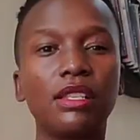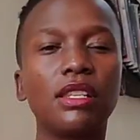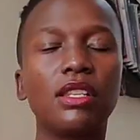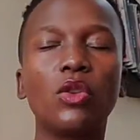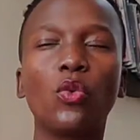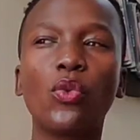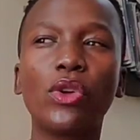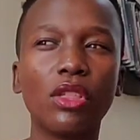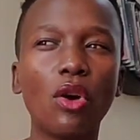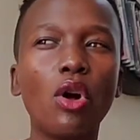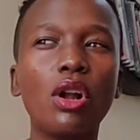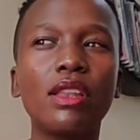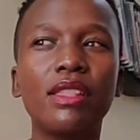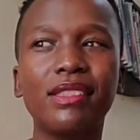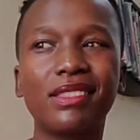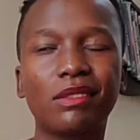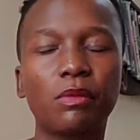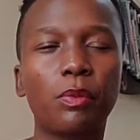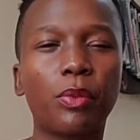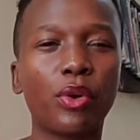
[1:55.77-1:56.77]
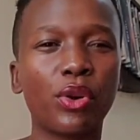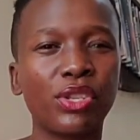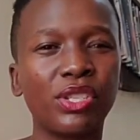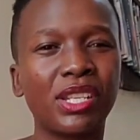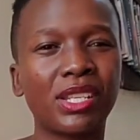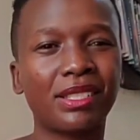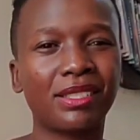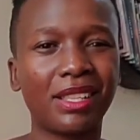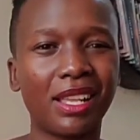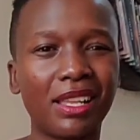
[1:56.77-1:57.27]
with all these
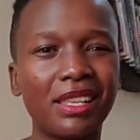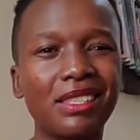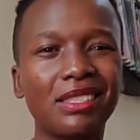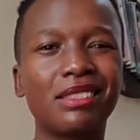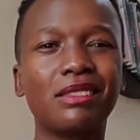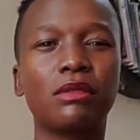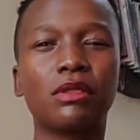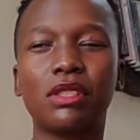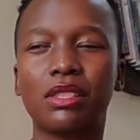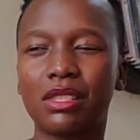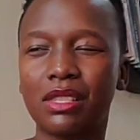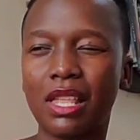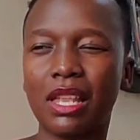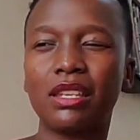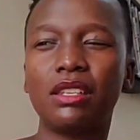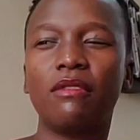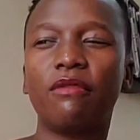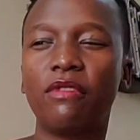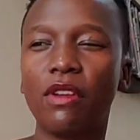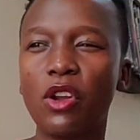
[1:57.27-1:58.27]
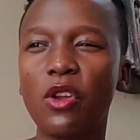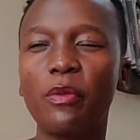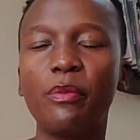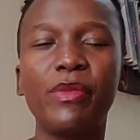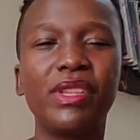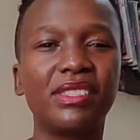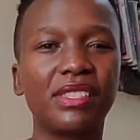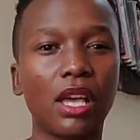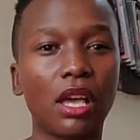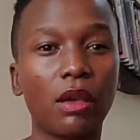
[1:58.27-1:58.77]
projects that
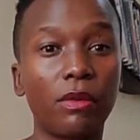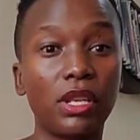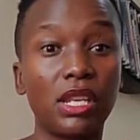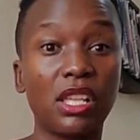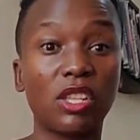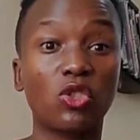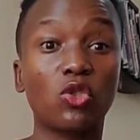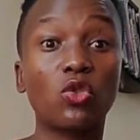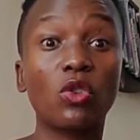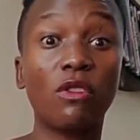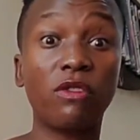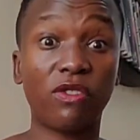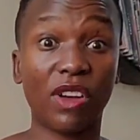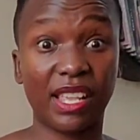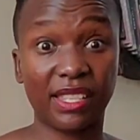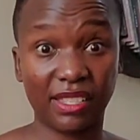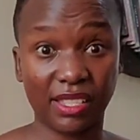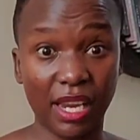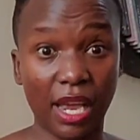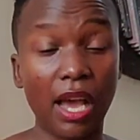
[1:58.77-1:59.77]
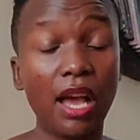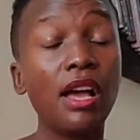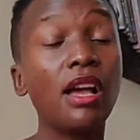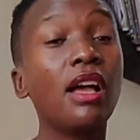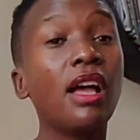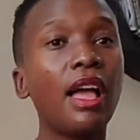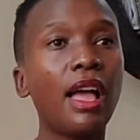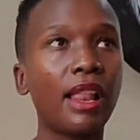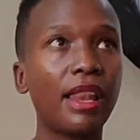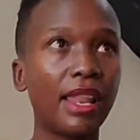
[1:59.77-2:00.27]
developments are happening so faster.
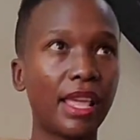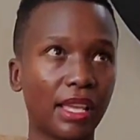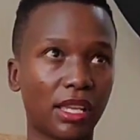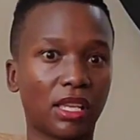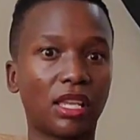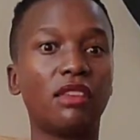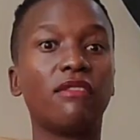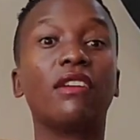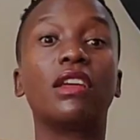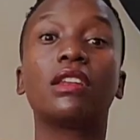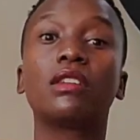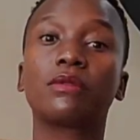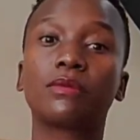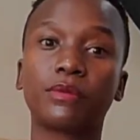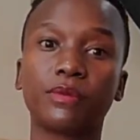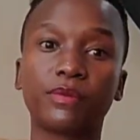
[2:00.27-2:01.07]
Like, even